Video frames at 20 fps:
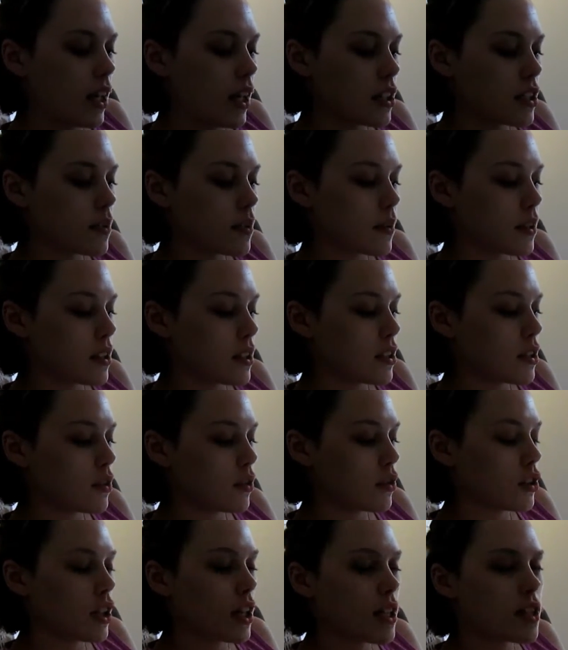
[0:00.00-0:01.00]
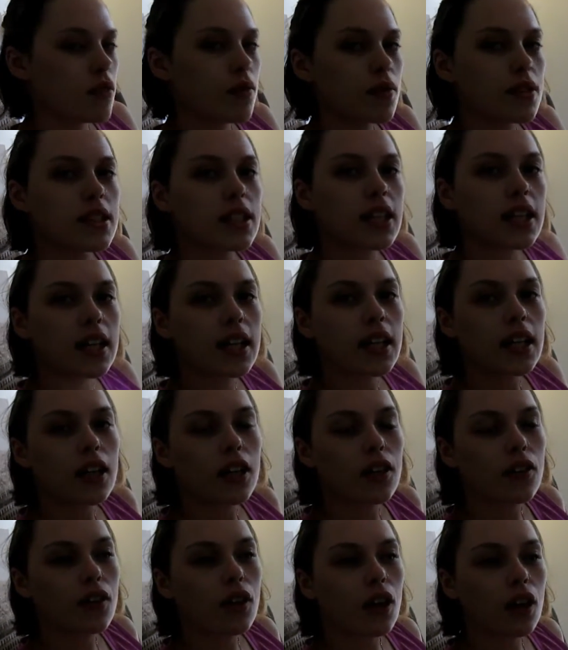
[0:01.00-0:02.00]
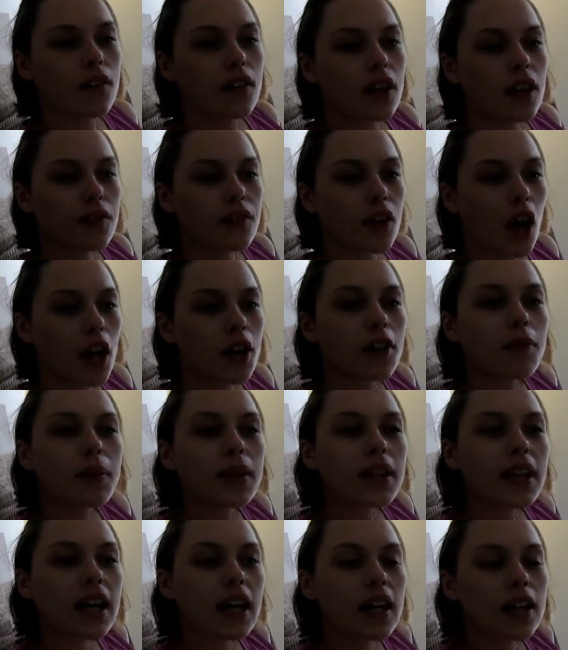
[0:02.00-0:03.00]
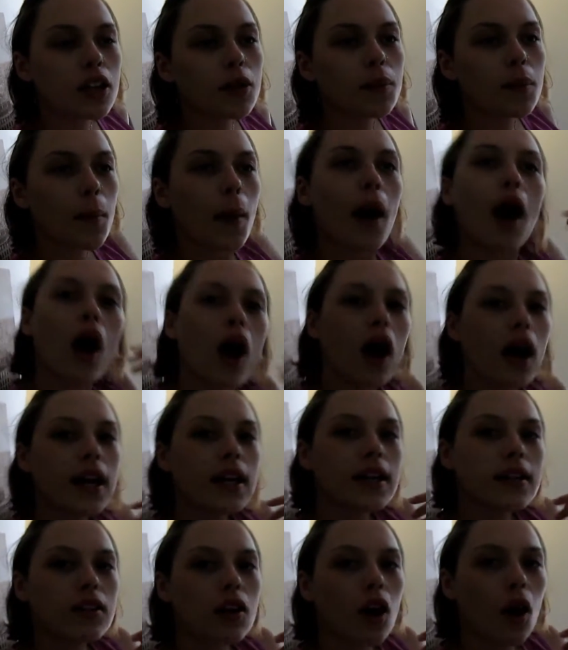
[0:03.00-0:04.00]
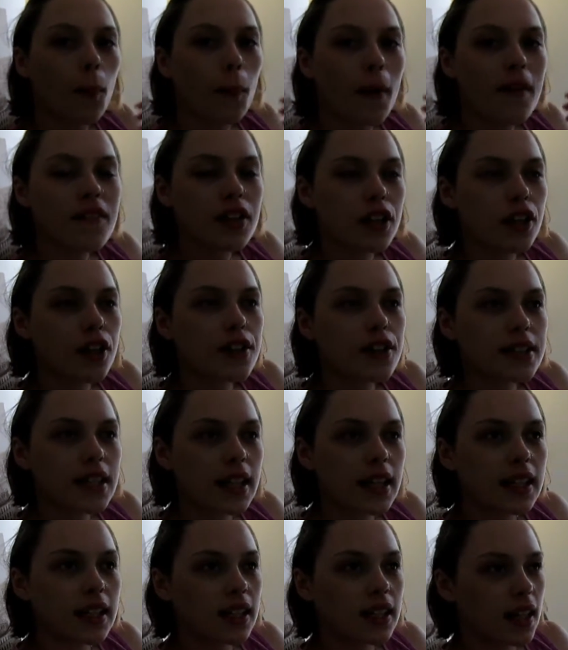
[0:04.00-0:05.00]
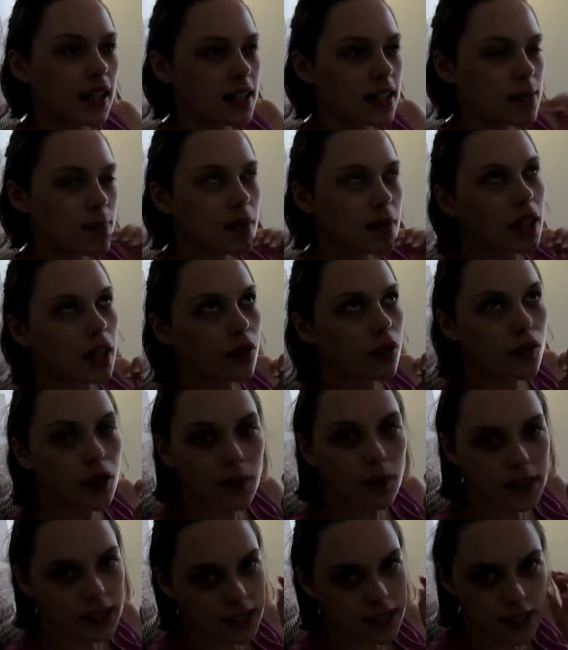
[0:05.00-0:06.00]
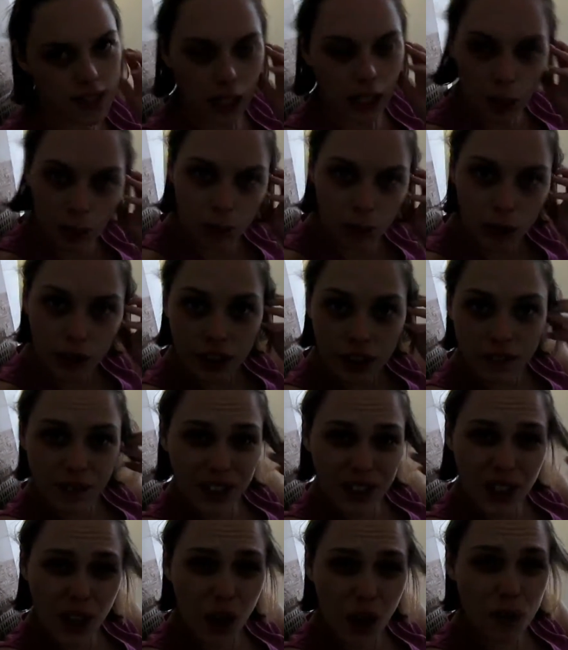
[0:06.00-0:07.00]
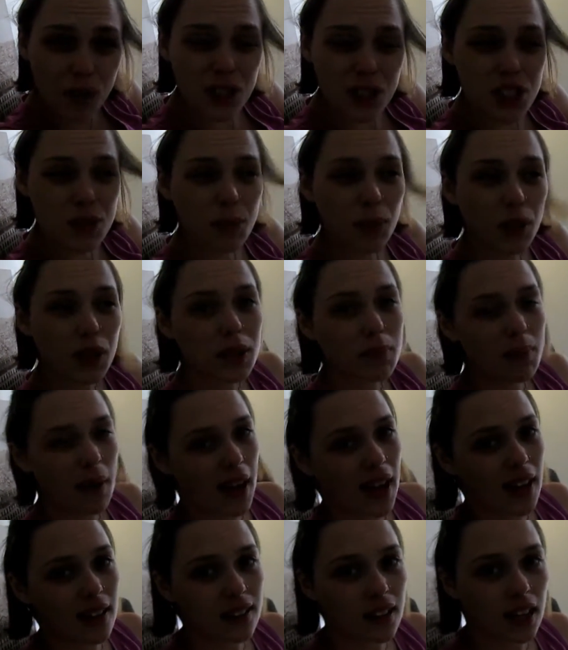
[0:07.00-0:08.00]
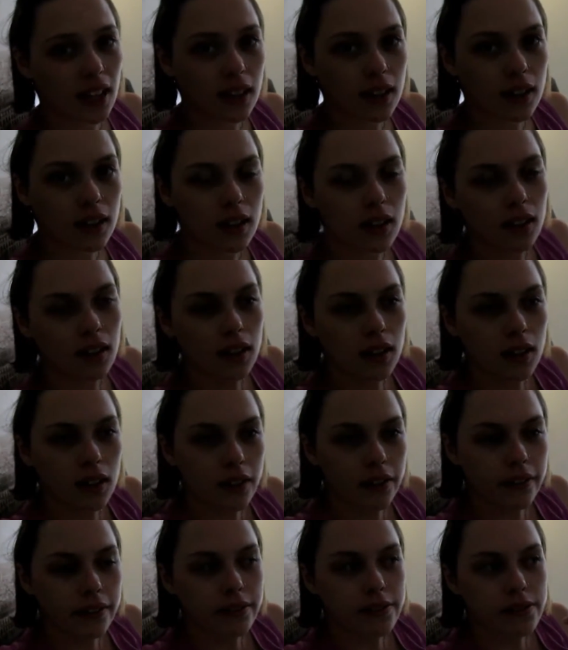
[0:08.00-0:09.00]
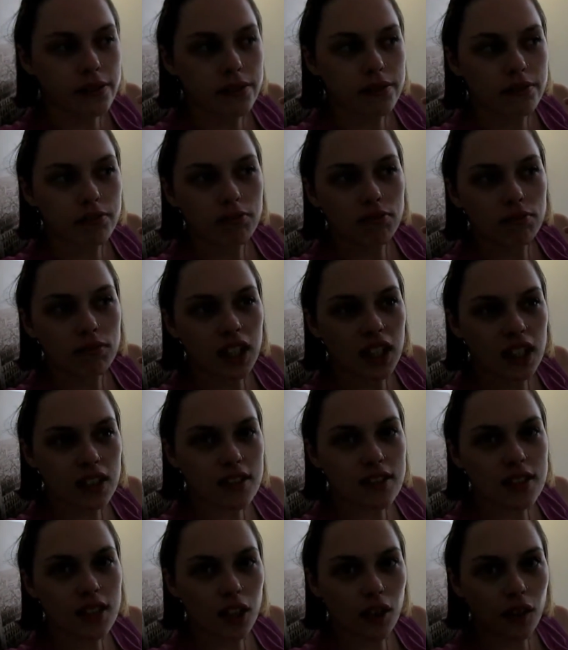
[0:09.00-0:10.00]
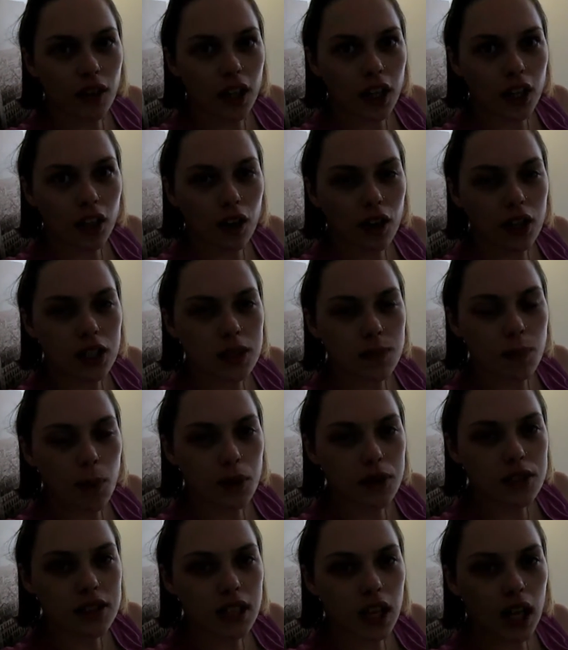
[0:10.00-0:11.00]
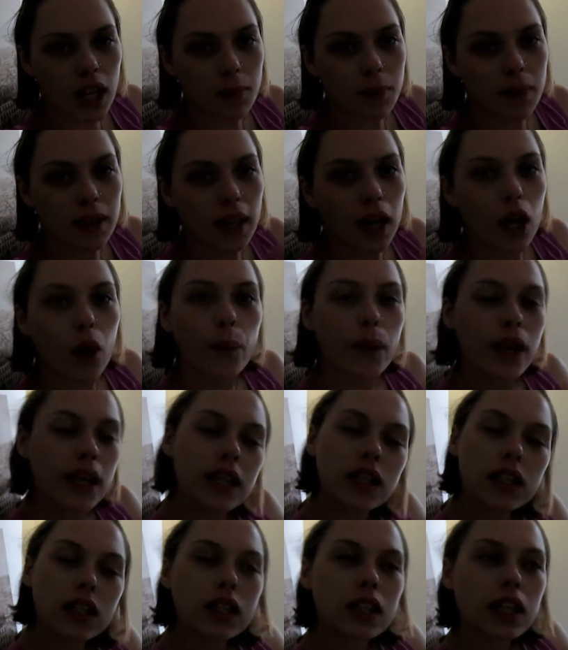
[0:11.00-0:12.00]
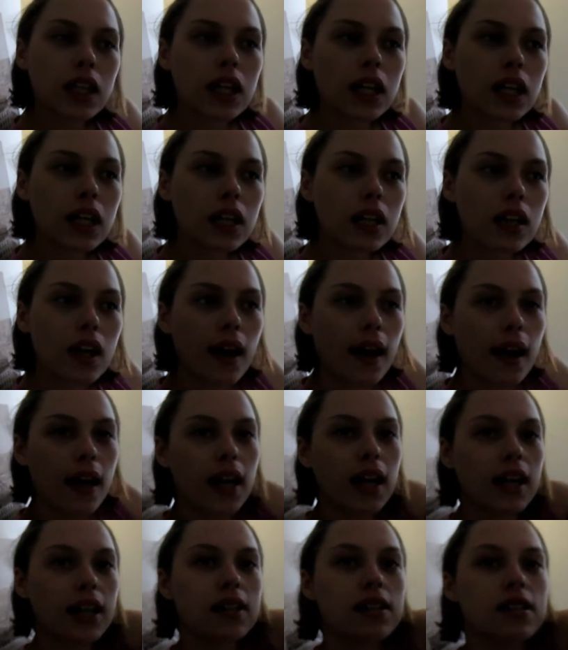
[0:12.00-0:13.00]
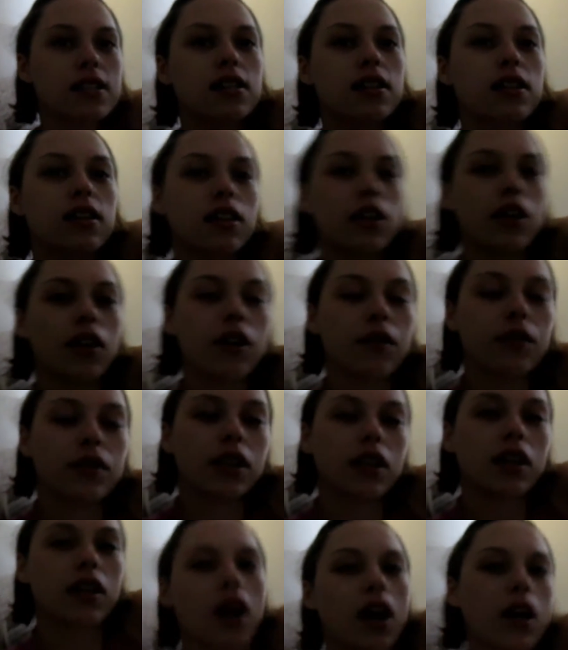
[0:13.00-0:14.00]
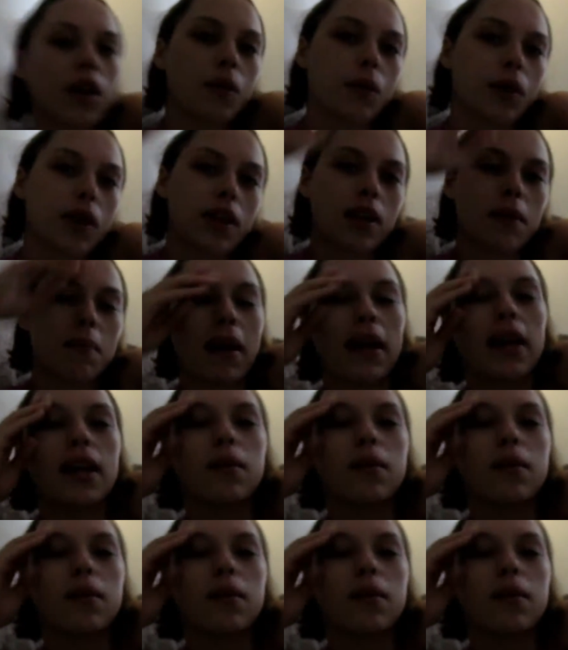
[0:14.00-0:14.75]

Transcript: I just wanted to talk to you guys. Obviously, you know that I've kind of been like a little bit behind on my videos lately. Like, it's been like 3 weeks since I uploaded a video, which is pretty bad. Like, considering, you know, it's supposed to kind of be like a weekly thing, and you know, I really kind of wanted to make